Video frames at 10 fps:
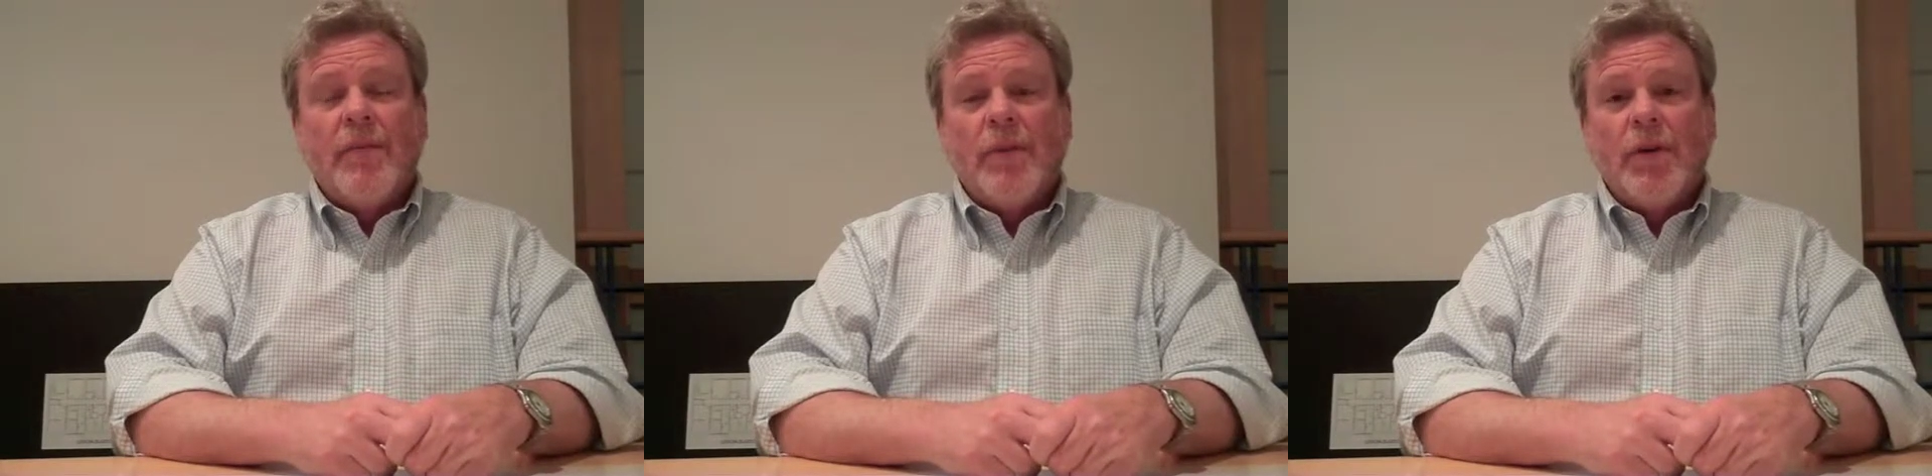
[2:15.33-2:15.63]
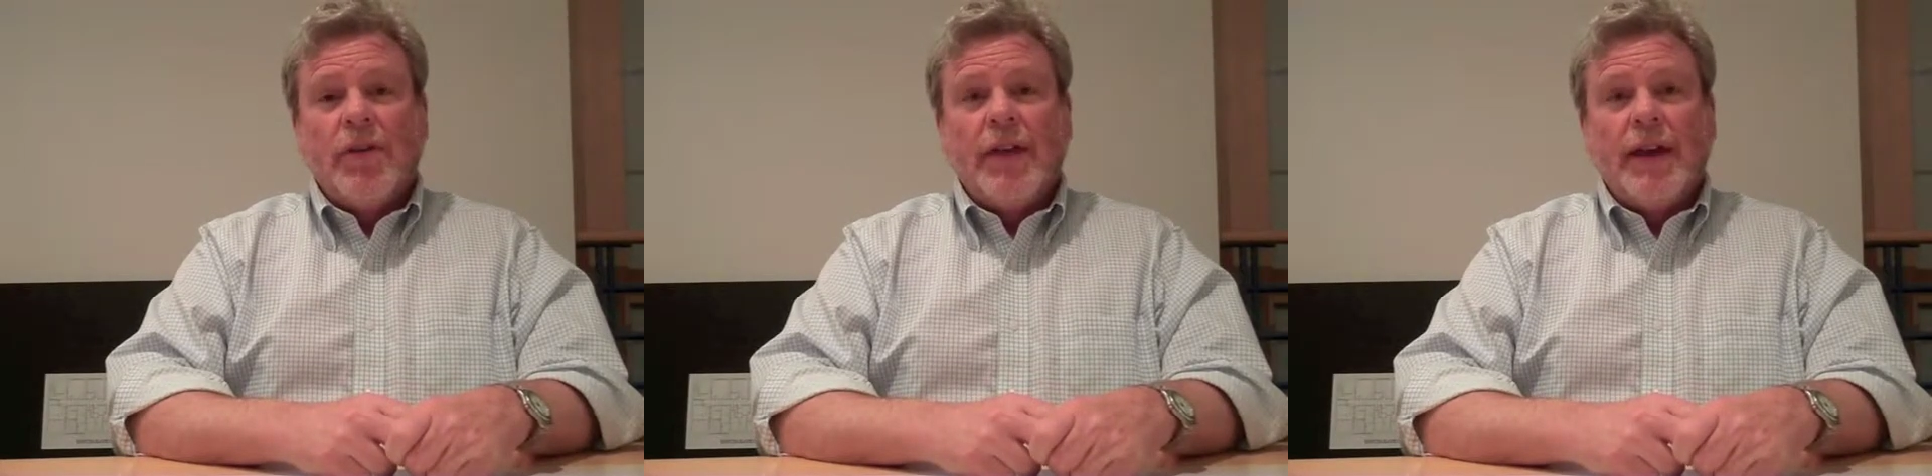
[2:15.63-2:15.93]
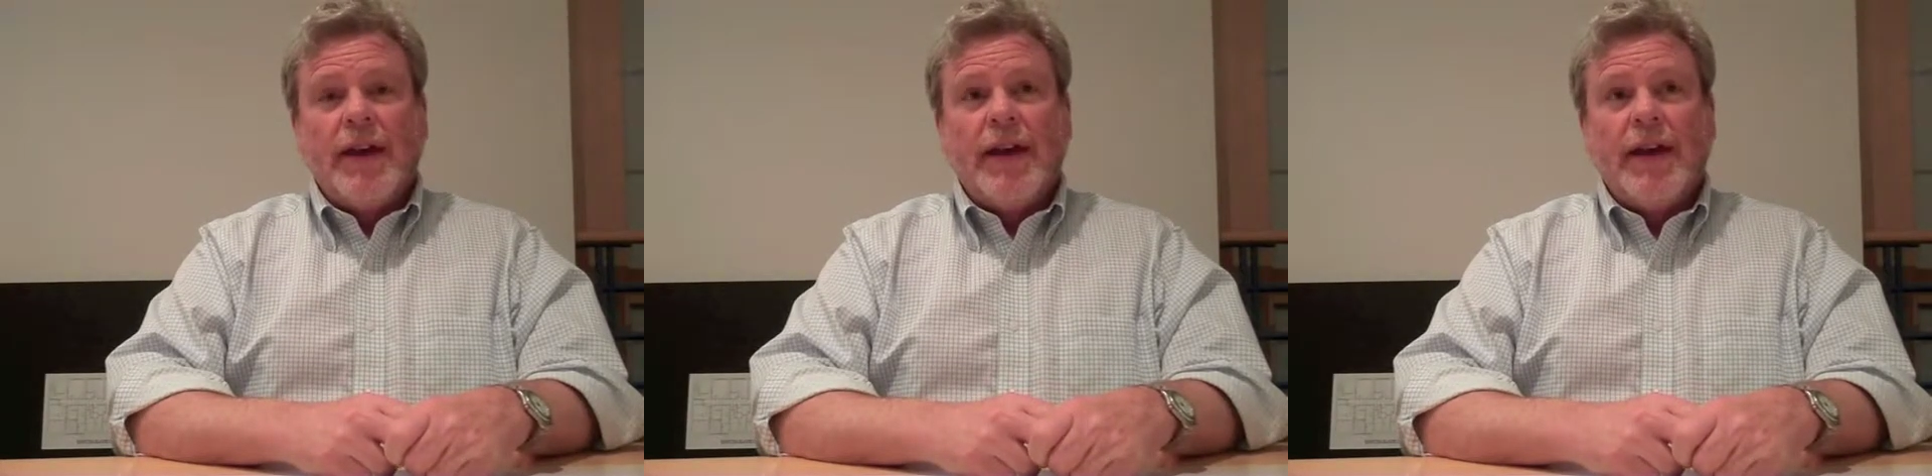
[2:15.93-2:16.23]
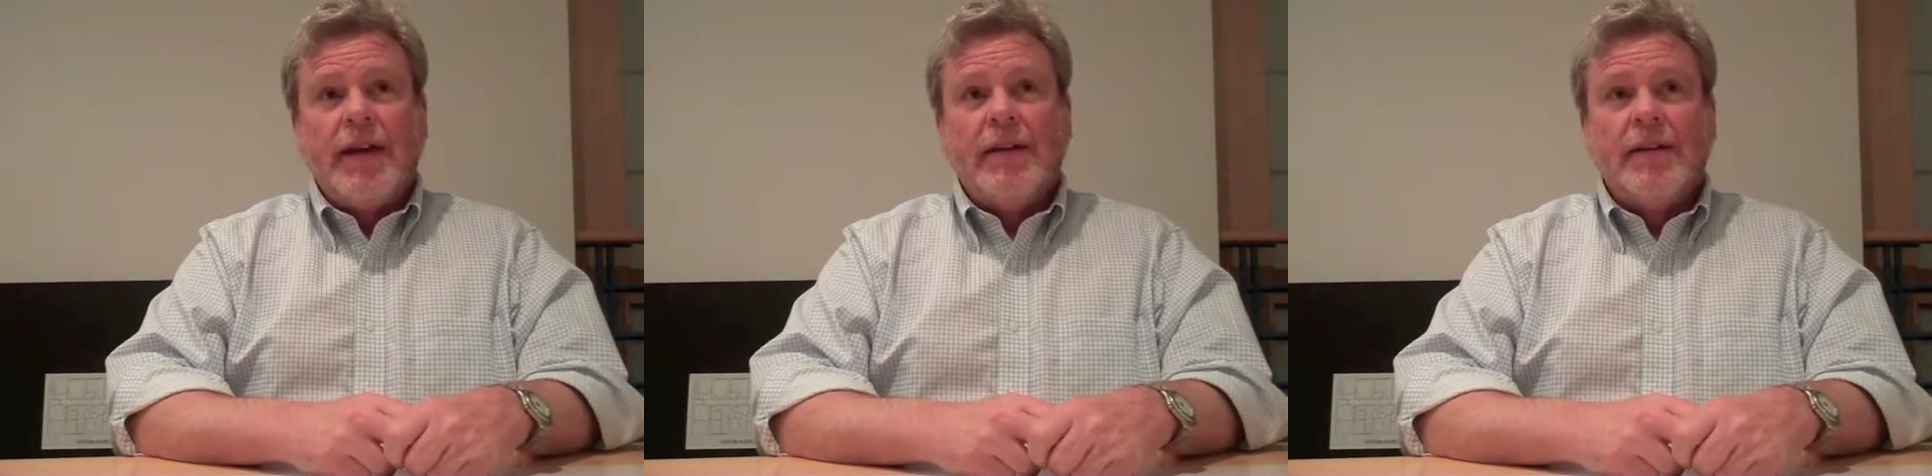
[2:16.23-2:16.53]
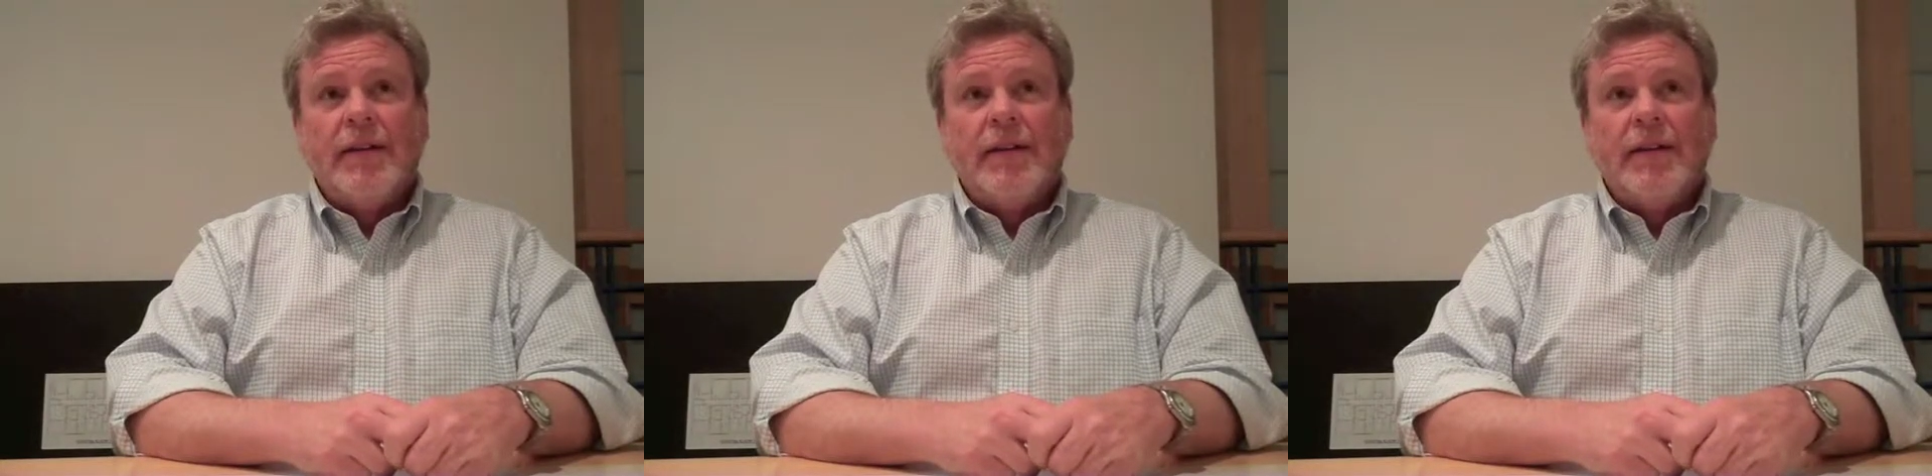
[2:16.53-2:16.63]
both a